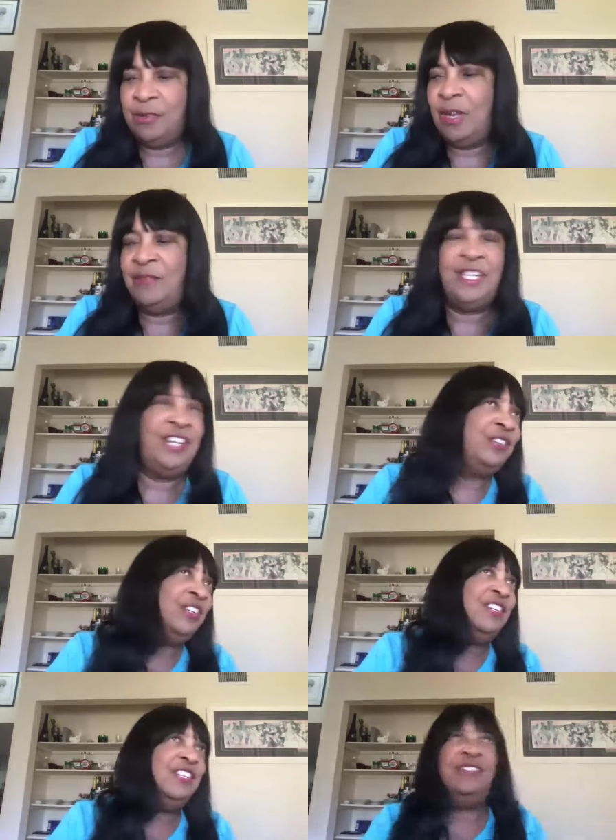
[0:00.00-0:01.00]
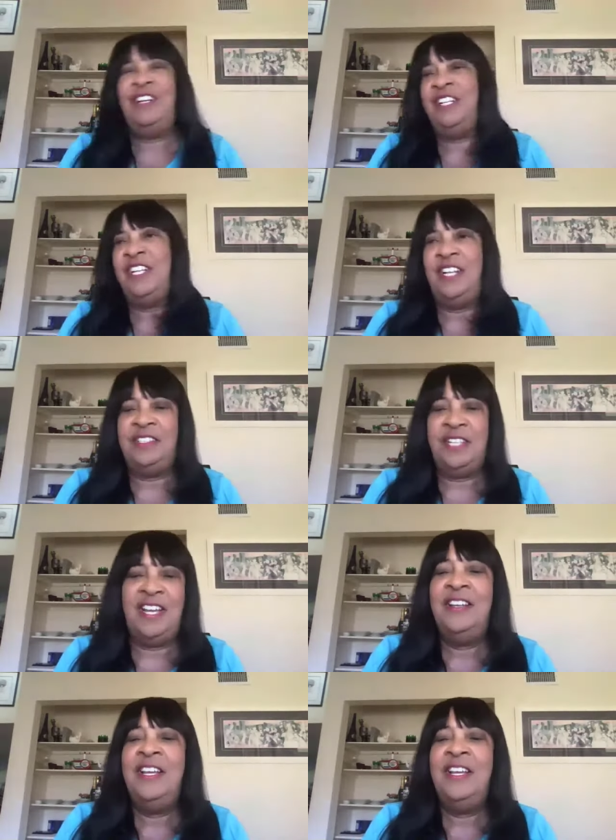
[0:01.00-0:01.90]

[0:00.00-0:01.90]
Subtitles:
your qualifications or anything like that.